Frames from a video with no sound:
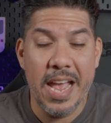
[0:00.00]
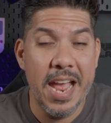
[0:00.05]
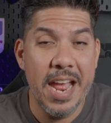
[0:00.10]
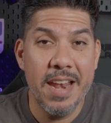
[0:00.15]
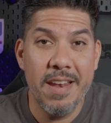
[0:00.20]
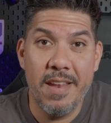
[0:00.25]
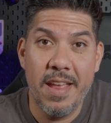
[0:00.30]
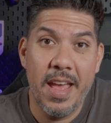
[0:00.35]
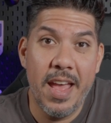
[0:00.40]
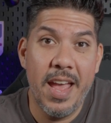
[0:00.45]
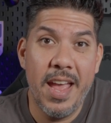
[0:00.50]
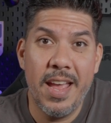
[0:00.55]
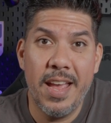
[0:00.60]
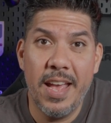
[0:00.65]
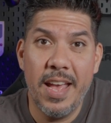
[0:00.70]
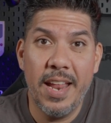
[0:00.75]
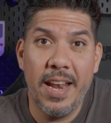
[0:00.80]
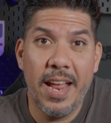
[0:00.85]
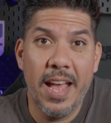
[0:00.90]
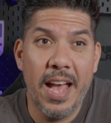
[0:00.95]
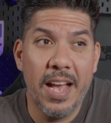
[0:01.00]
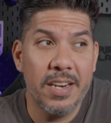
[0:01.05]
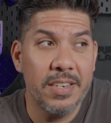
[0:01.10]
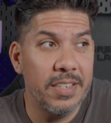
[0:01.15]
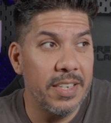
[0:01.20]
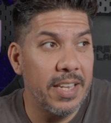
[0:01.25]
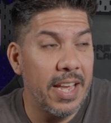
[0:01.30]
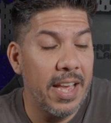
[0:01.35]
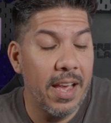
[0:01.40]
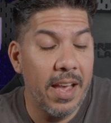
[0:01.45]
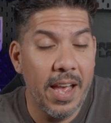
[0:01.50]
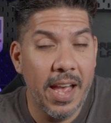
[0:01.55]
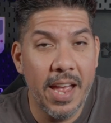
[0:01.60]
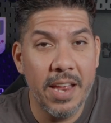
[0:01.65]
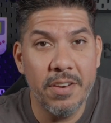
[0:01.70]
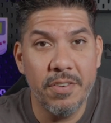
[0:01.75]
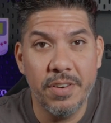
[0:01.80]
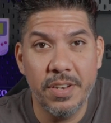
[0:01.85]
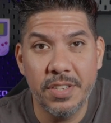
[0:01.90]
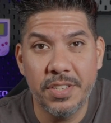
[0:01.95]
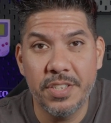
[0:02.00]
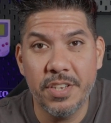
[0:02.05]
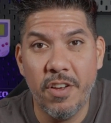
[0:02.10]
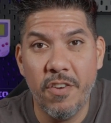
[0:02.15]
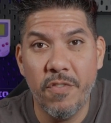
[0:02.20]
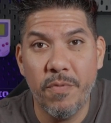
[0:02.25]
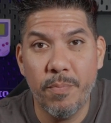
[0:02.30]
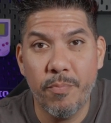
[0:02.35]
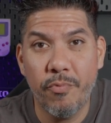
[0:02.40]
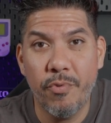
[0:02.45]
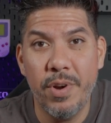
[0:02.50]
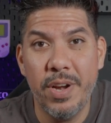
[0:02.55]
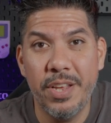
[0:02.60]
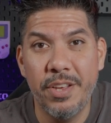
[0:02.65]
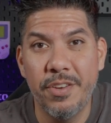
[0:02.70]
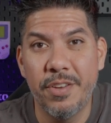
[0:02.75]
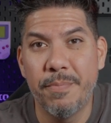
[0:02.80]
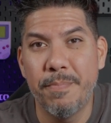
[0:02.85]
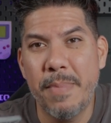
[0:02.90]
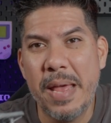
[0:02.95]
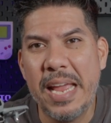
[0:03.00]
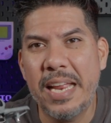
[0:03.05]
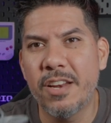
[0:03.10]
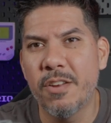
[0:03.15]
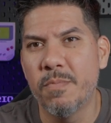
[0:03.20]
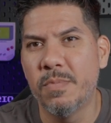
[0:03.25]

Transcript: and hey, it actually handled itself pretty good. Make no